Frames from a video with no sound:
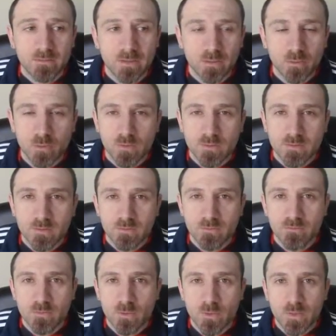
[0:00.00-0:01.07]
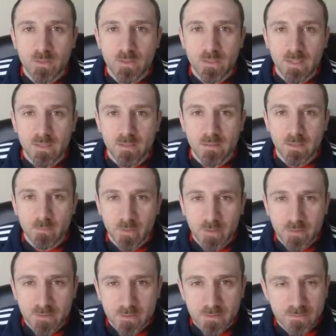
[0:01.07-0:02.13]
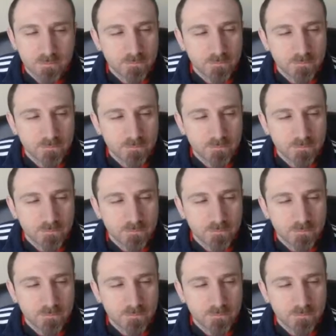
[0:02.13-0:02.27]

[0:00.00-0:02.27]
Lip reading: the quarter circle forward kick then punch.